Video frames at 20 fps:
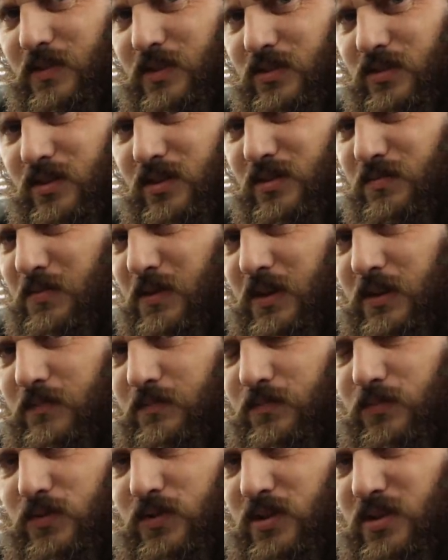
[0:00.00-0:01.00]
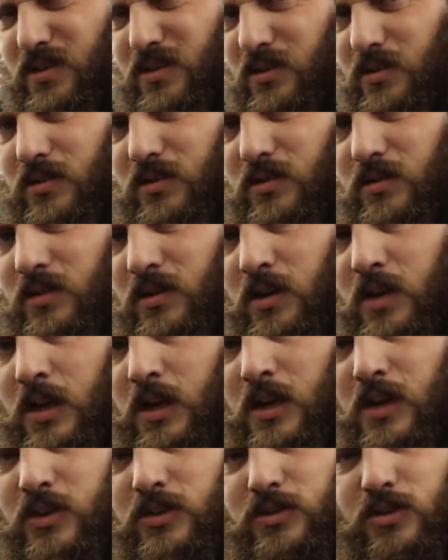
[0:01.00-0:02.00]
exhaust pipe, which isn't good.
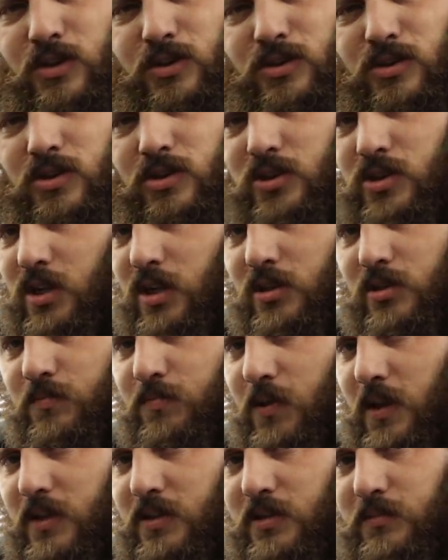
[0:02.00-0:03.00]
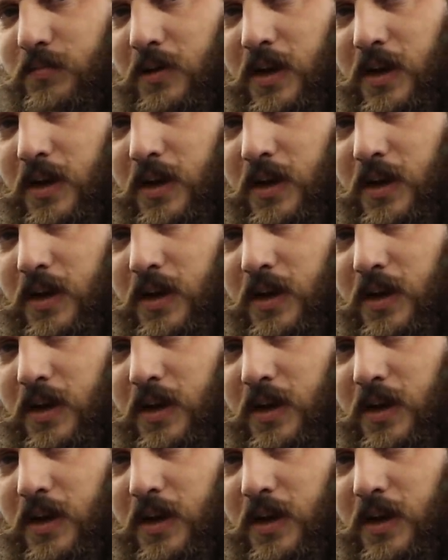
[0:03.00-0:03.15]
So you can just take some plastic